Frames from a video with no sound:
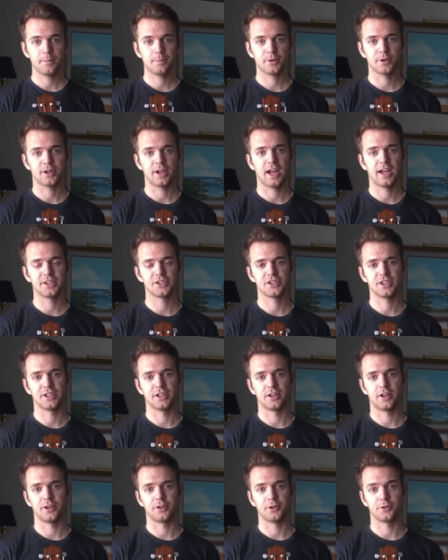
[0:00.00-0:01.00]
percussion
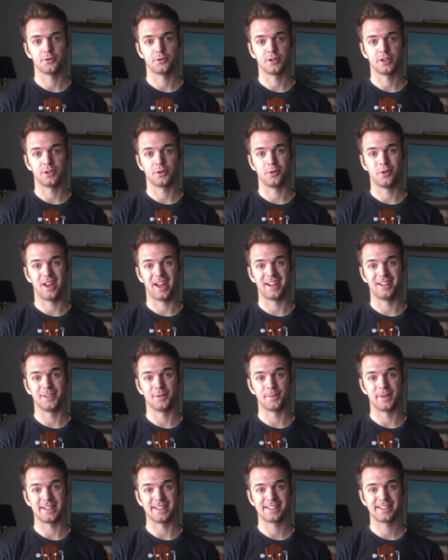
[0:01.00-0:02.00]
and all those really cool
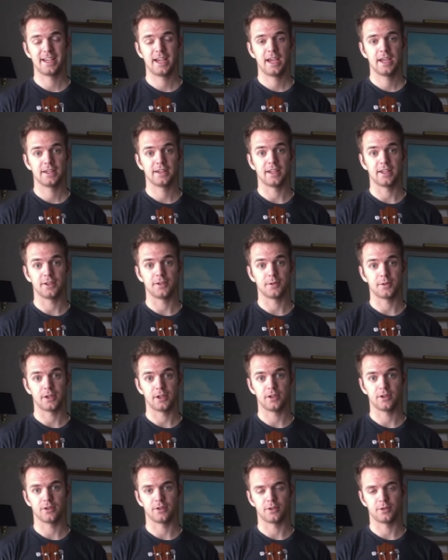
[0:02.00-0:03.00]
elements that you
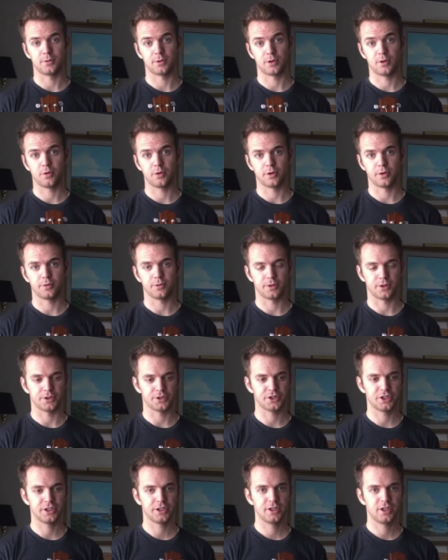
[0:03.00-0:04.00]
hear in the recorded
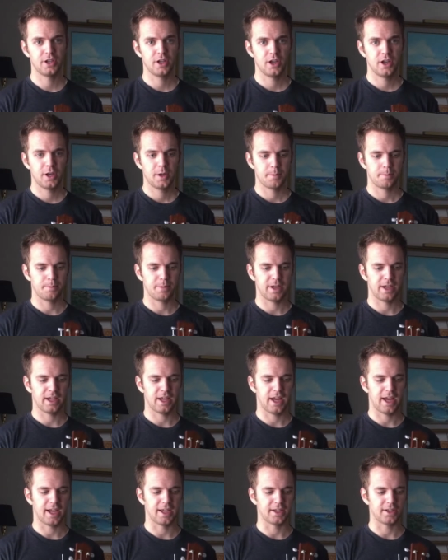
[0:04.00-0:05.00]
version
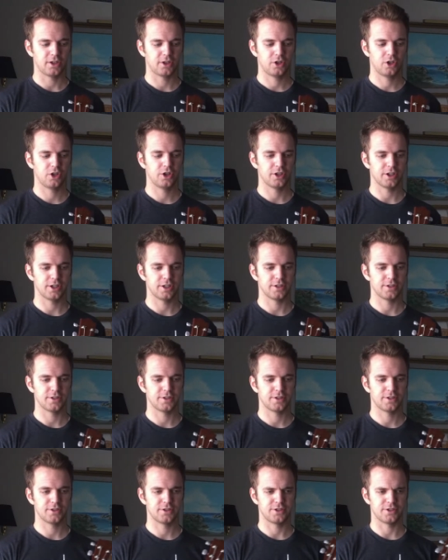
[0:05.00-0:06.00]
but I
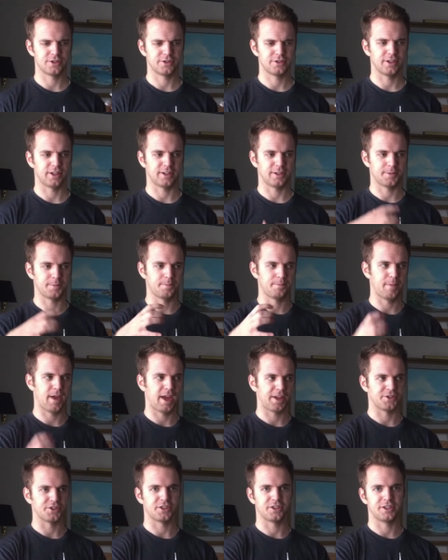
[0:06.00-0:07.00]
couldn't just like
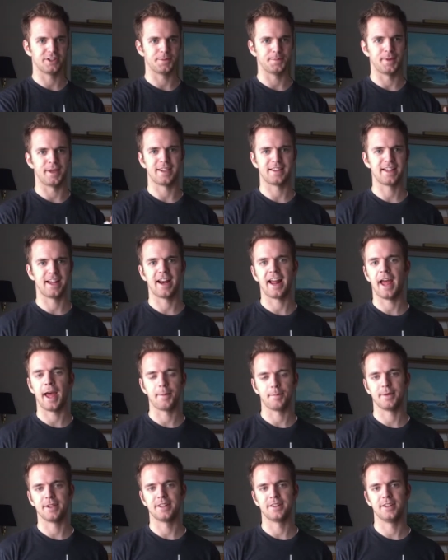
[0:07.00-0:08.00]
magically make that
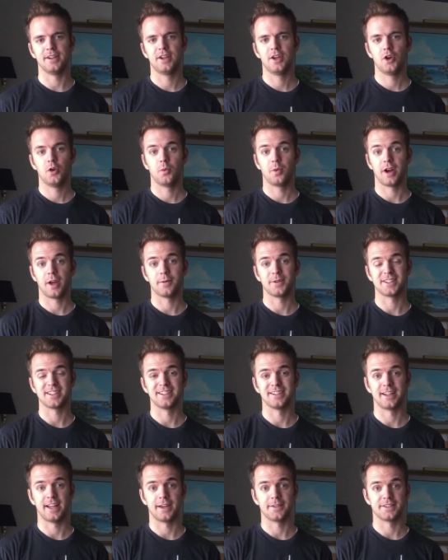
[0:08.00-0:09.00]
happen when I was in
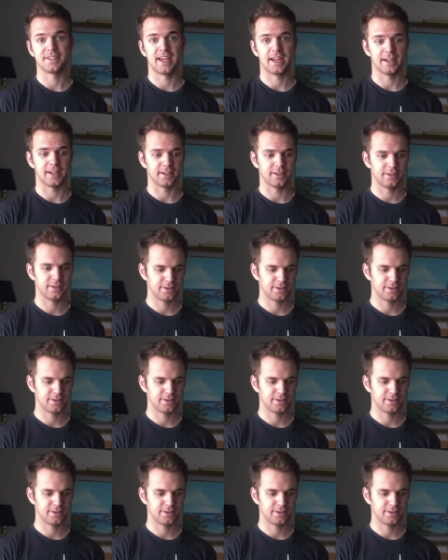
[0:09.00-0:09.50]
a live setting.